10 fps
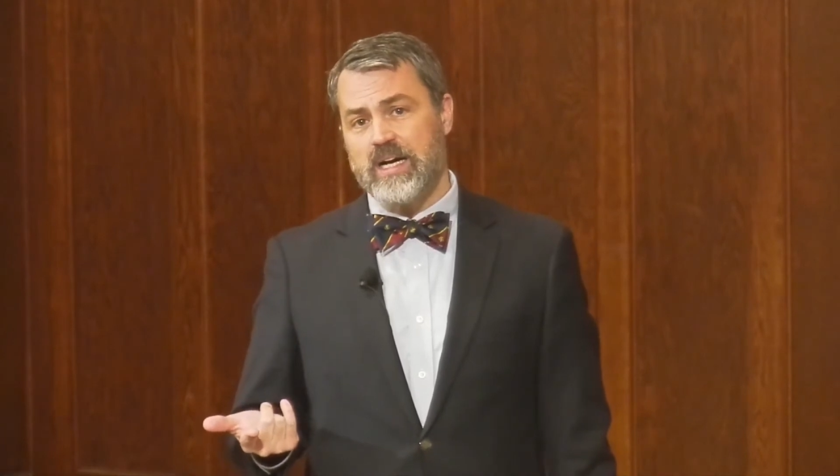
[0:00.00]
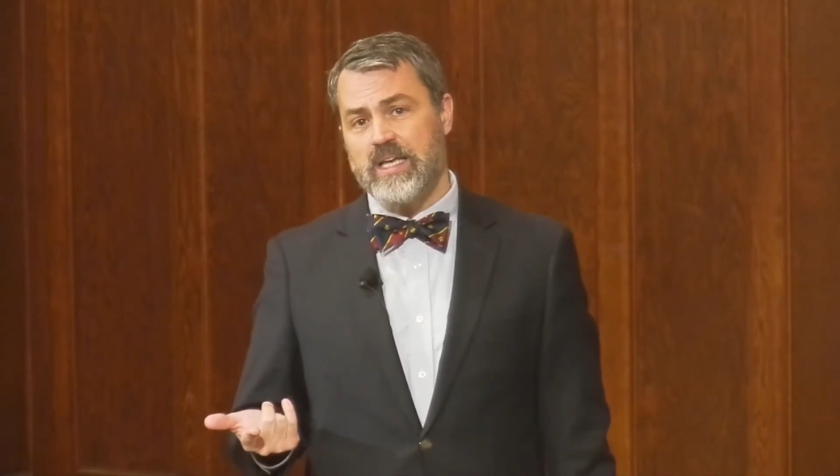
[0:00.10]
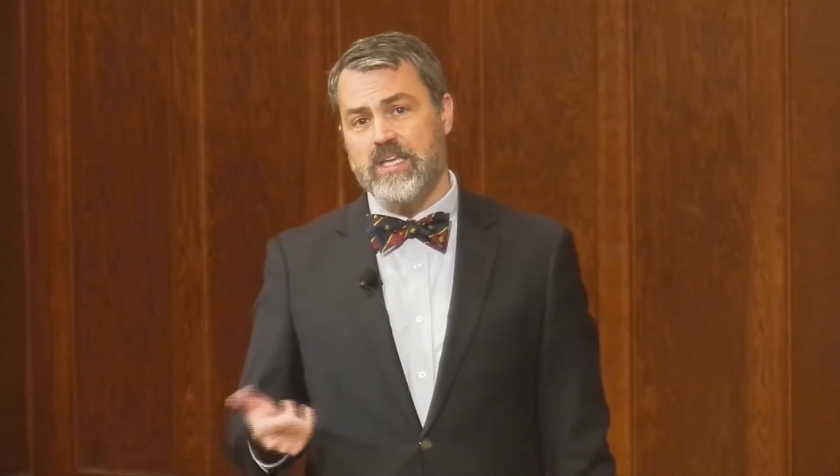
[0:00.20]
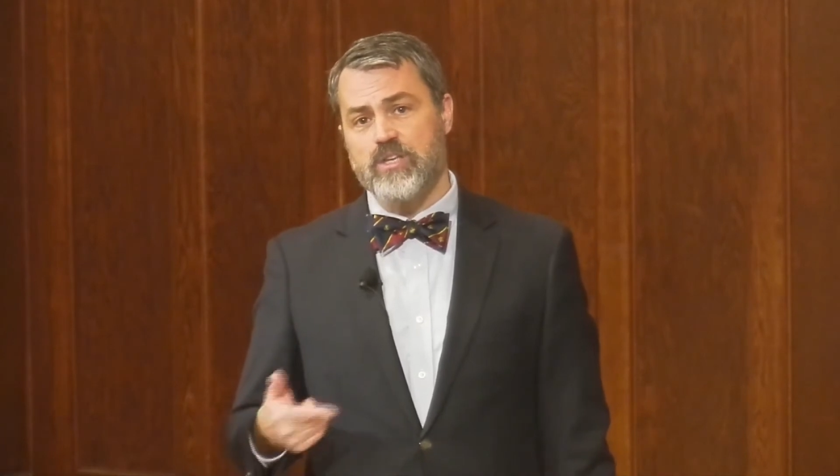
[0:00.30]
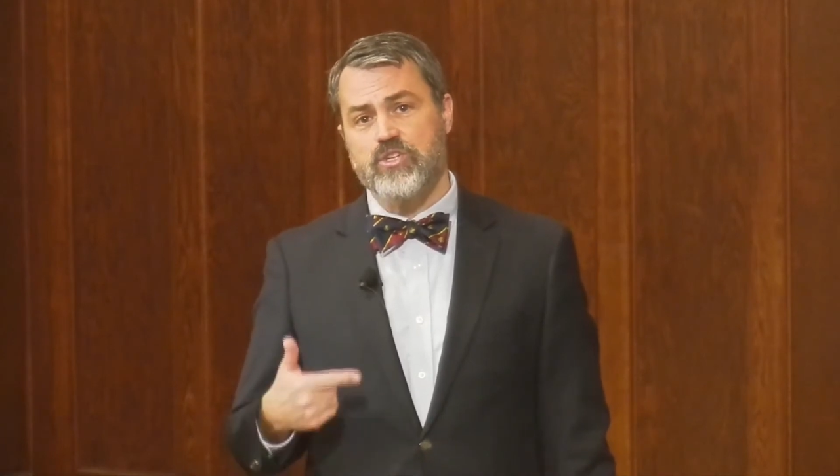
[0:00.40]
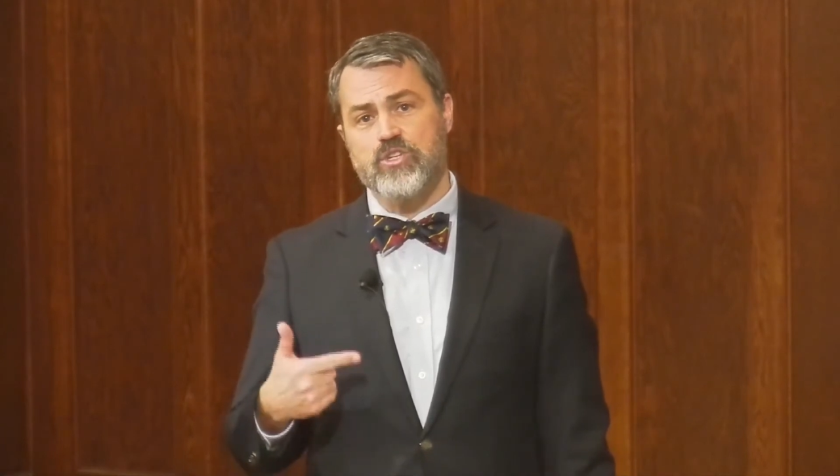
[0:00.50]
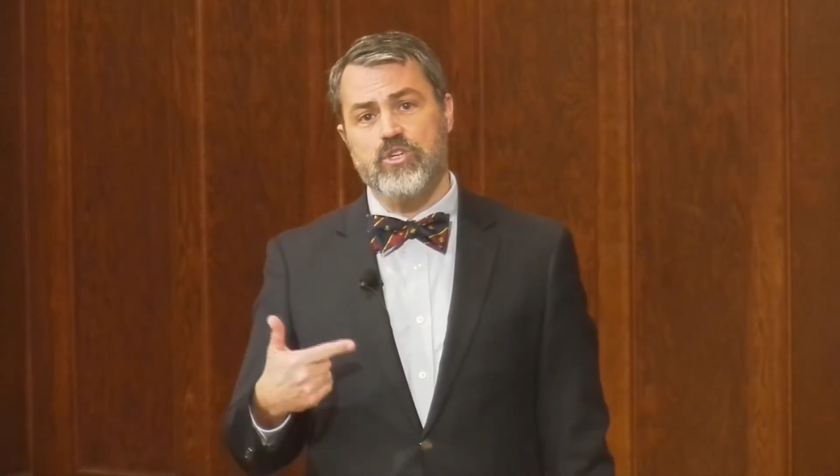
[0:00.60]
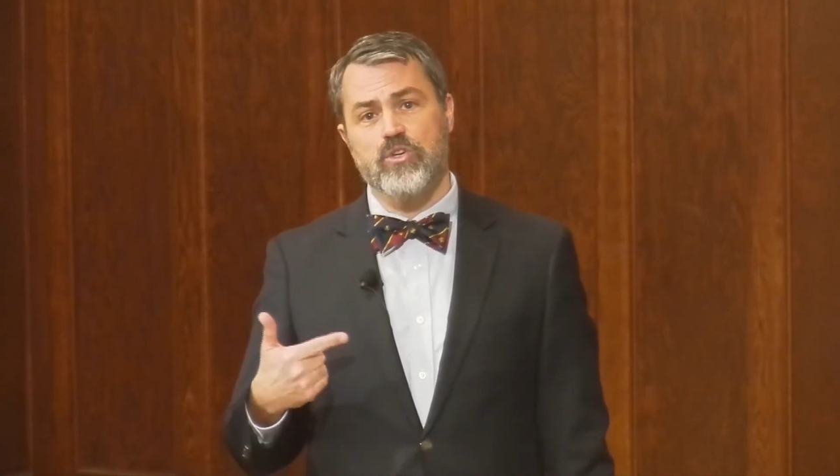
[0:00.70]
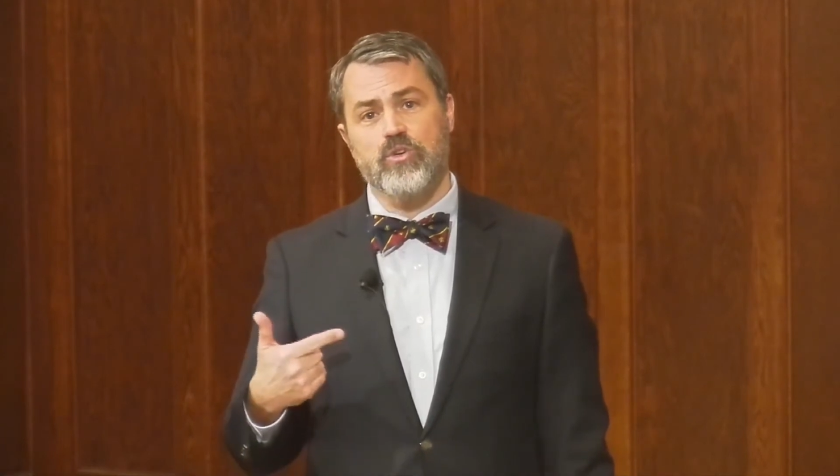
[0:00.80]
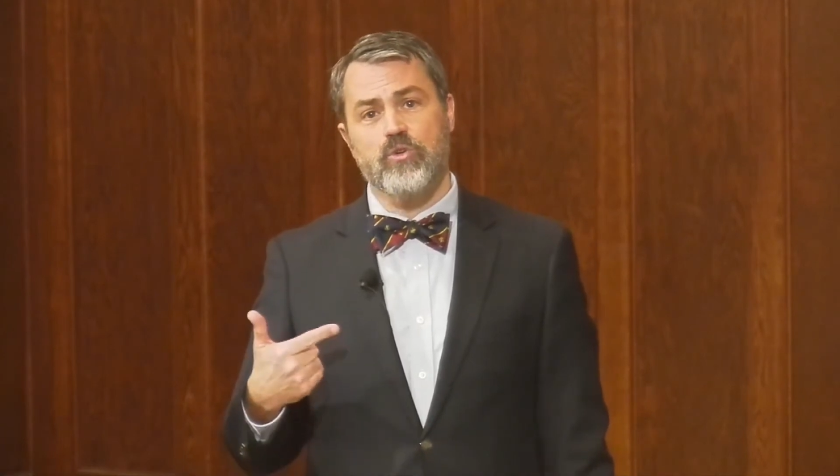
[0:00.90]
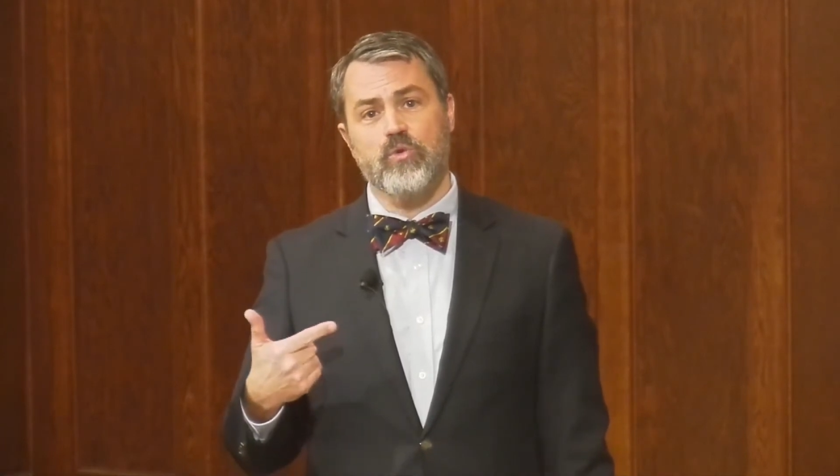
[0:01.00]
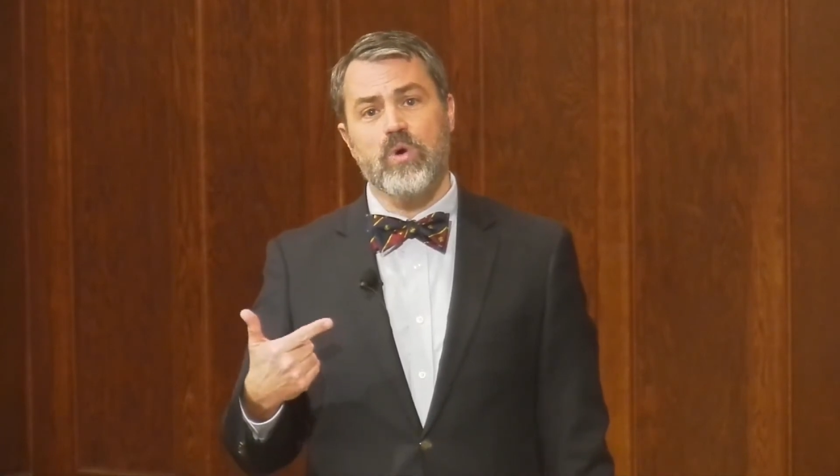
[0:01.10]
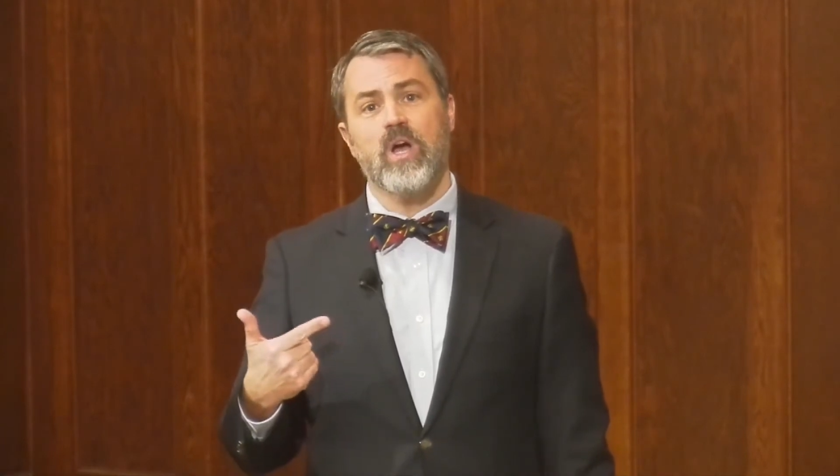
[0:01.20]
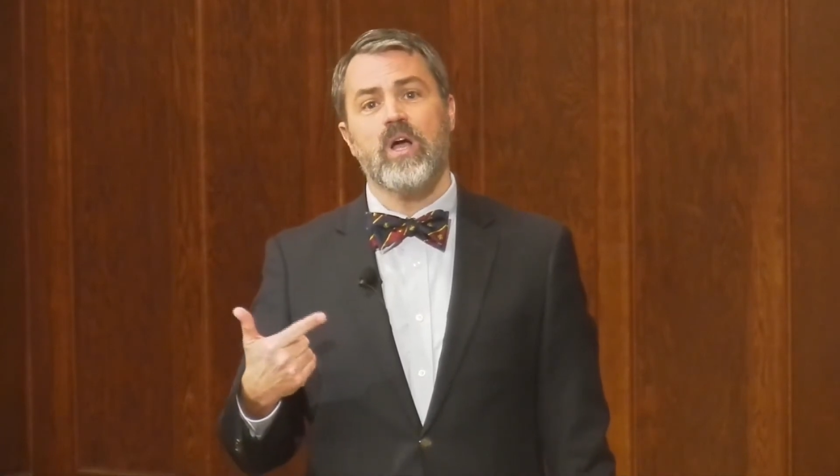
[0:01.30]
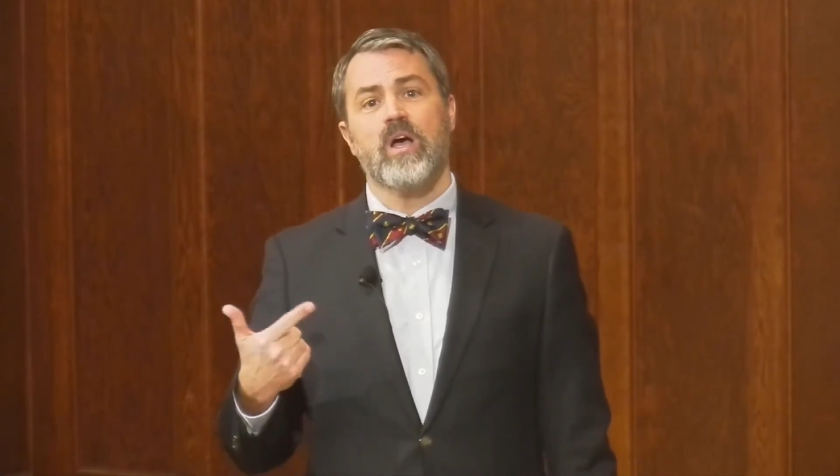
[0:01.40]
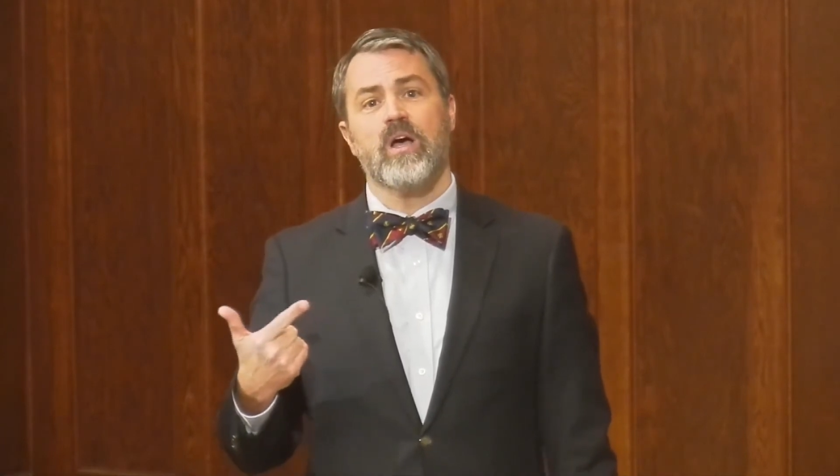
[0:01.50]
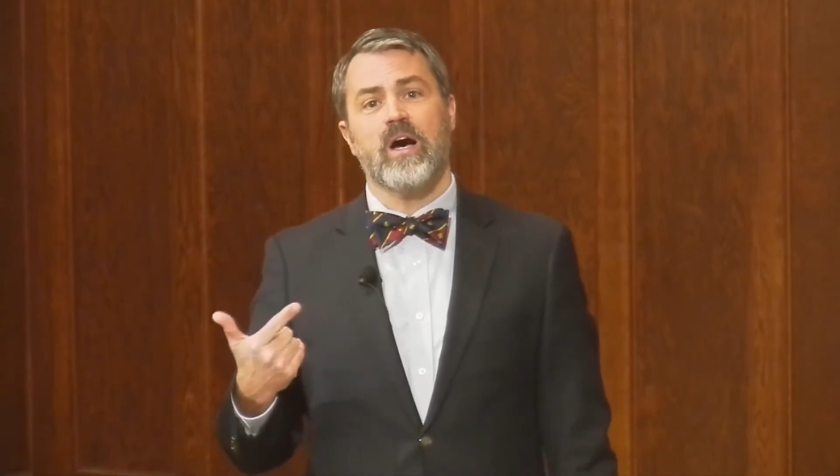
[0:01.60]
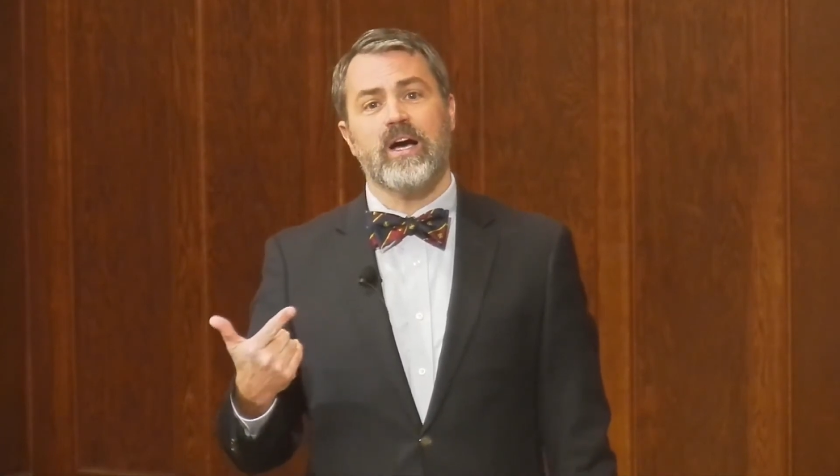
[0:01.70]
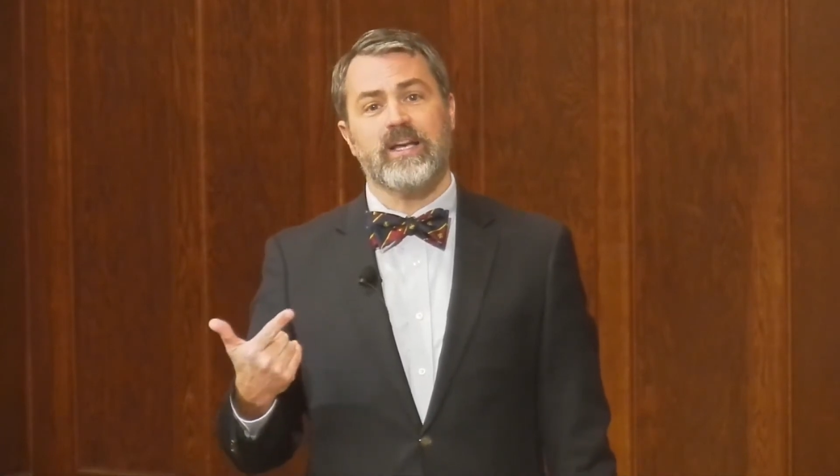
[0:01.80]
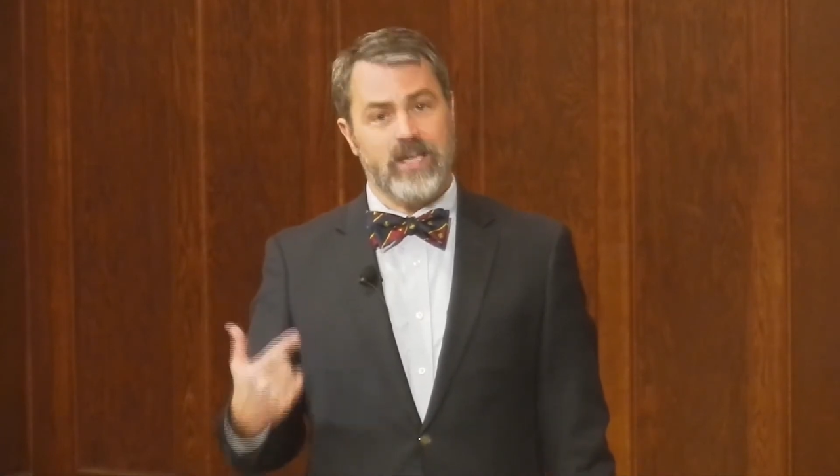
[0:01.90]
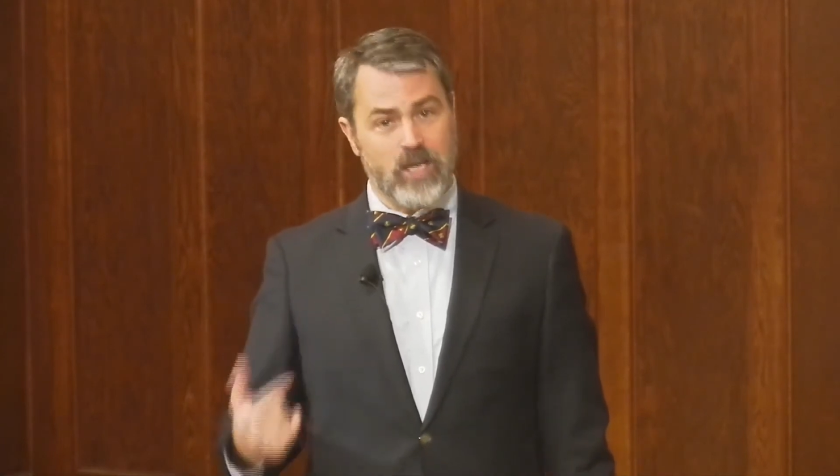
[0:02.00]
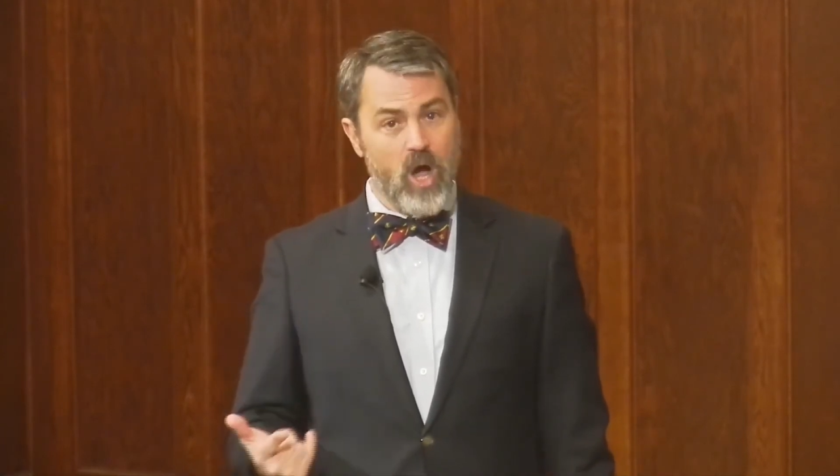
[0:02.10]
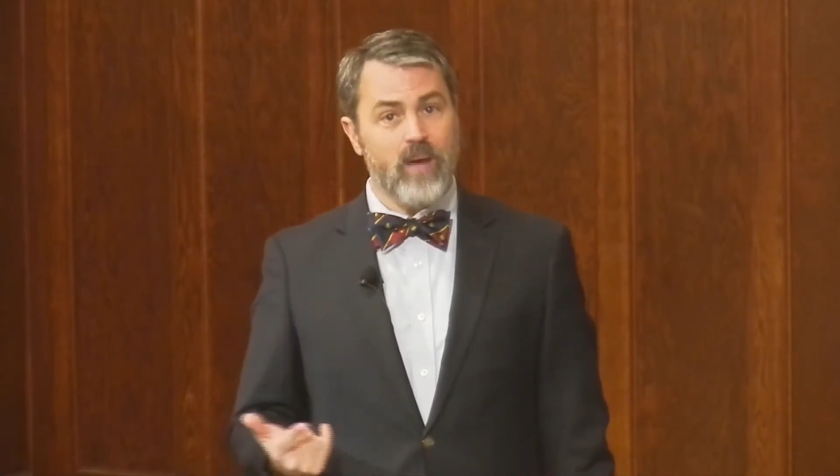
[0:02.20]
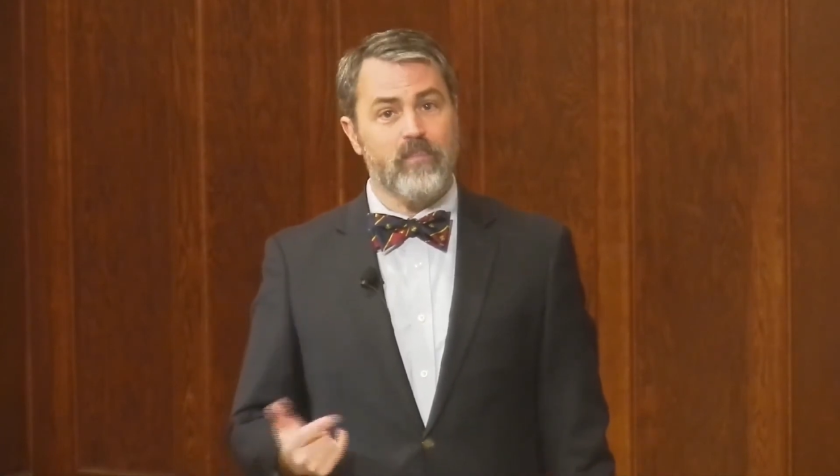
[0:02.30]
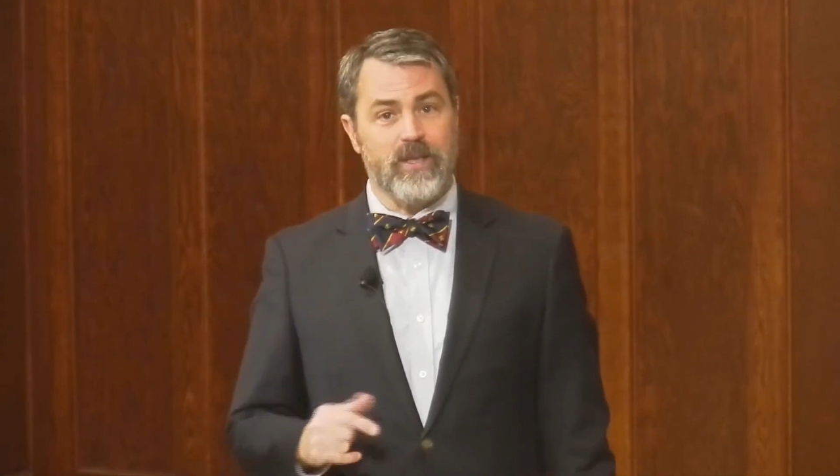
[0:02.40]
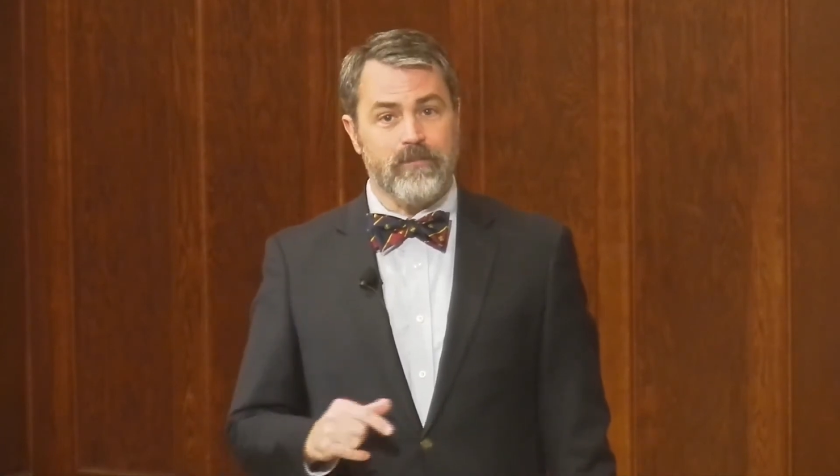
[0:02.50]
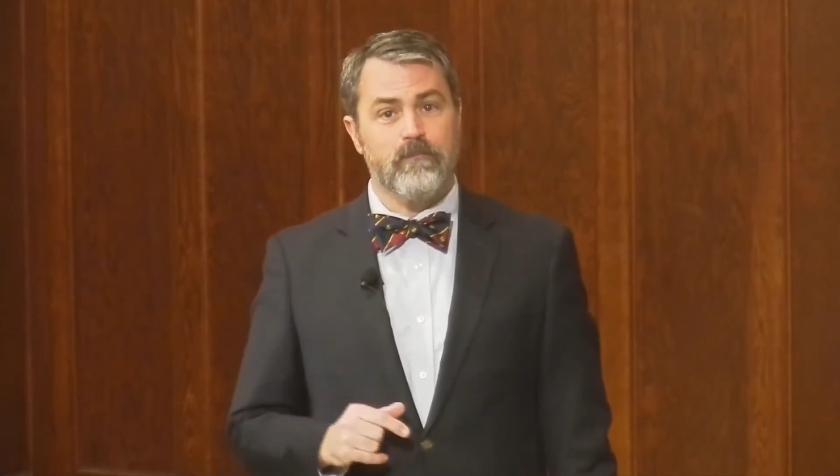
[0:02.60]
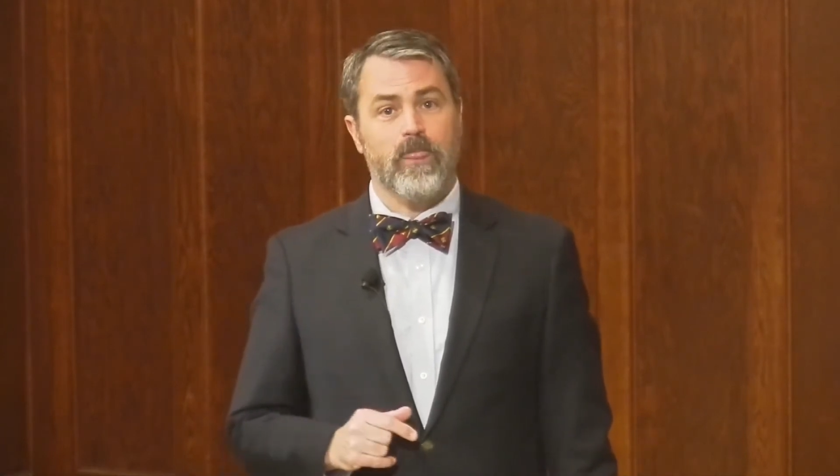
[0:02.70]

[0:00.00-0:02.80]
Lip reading: is to get a copy